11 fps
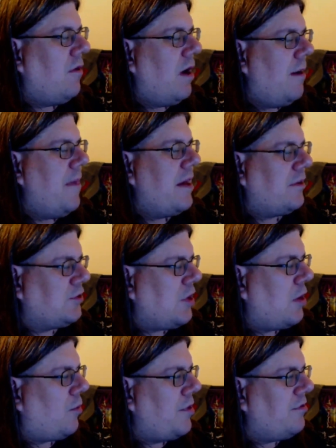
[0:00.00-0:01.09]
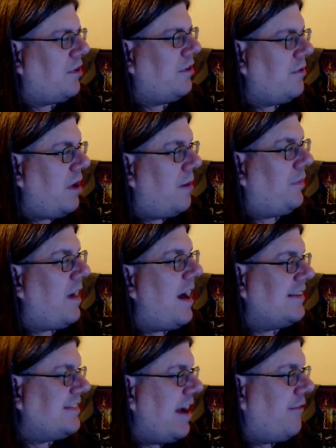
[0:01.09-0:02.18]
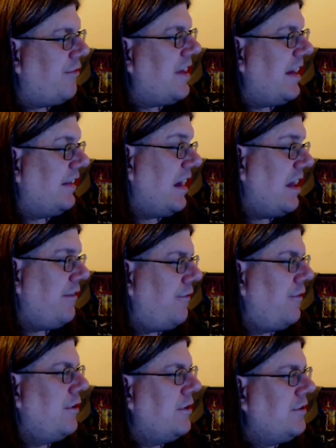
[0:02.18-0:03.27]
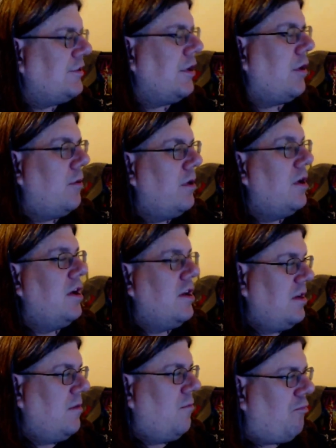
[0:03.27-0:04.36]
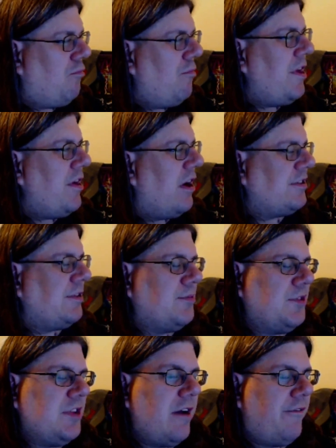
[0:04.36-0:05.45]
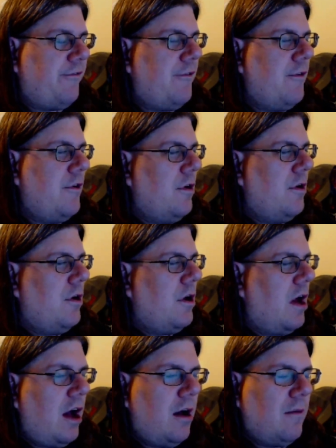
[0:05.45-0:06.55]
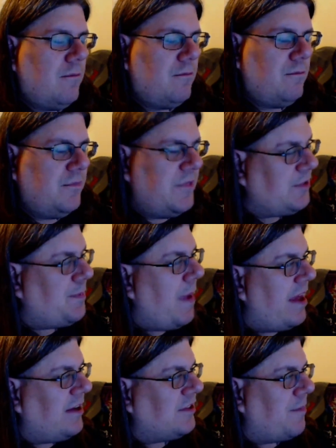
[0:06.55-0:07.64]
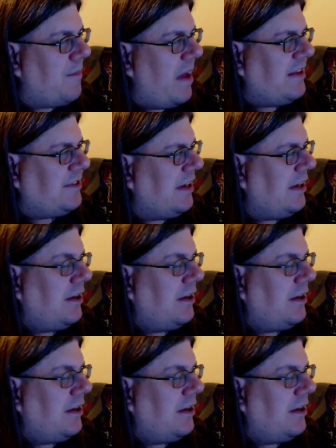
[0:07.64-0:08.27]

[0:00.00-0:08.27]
metal song where you can apply it to everyday life. So, pretty awesome stuff. This band is amazing.